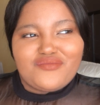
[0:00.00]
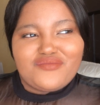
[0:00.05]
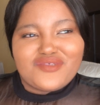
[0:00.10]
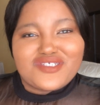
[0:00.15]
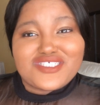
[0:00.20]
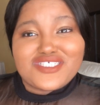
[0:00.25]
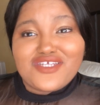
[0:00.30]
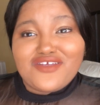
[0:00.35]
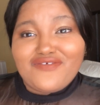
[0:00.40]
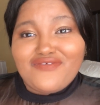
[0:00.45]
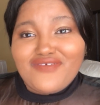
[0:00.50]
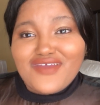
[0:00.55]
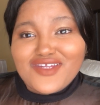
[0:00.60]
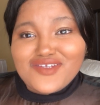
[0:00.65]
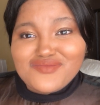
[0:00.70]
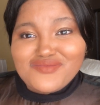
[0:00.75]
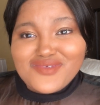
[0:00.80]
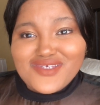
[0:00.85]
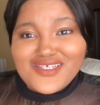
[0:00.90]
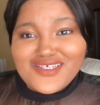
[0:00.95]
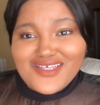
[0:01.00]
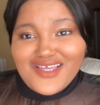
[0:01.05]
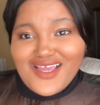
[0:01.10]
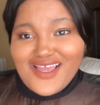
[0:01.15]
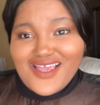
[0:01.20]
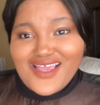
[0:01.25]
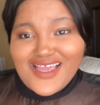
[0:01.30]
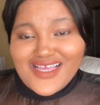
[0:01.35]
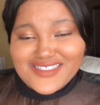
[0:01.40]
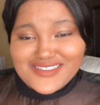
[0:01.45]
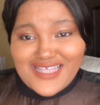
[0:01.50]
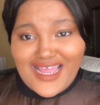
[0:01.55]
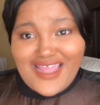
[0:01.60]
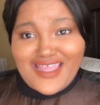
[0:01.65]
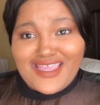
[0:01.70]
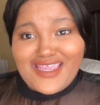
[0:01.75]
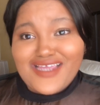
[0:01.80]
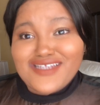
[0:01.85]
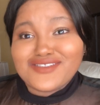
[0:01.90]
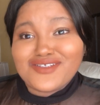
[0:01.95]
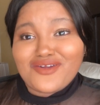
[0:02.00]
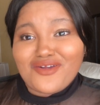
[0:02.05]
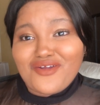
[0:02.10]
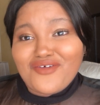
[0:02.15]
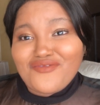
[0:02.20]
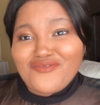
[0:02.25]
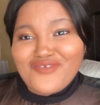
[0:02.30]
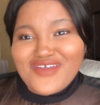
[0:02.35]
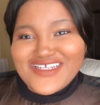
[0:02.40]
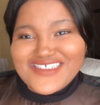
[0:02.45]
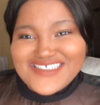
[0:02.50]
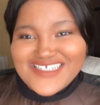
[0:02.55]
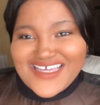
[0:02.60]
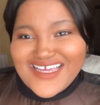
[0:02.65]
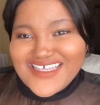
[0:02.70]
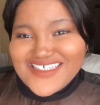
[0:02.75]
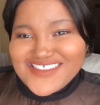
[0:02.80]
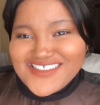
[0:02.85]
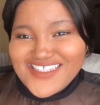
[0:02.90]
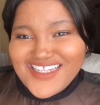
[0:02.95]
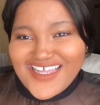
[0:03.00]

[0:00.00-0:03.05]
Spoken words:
She fed me, hence I gained a lot of weight, guys.